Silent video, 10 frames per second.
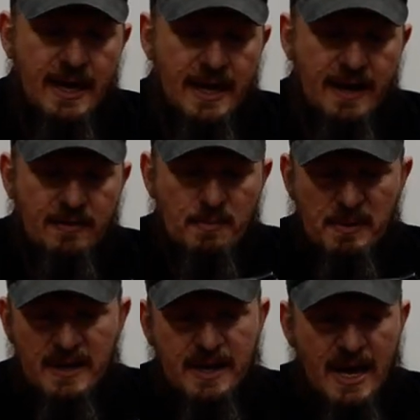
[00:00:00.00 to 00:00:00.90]
And the
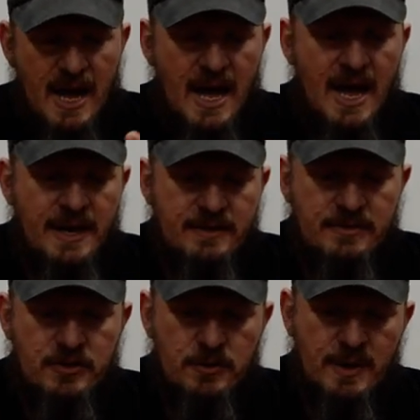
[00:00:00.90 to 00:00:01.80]
big
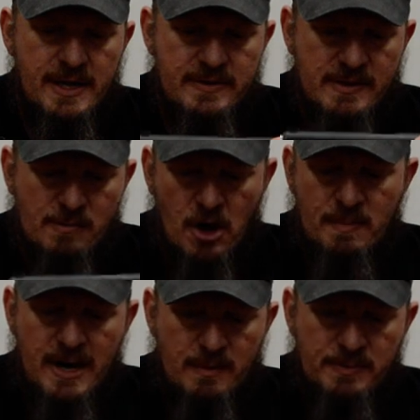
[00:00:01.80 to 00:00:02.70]
con to a
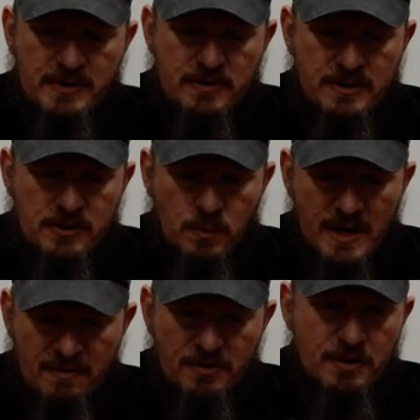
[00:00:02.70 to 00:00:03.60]
semi-automatic pistol is
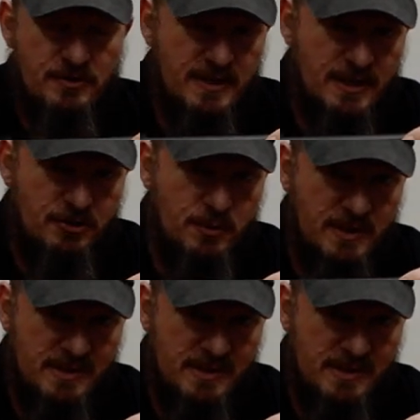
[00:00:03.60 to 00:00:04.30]
whenever there's an issue,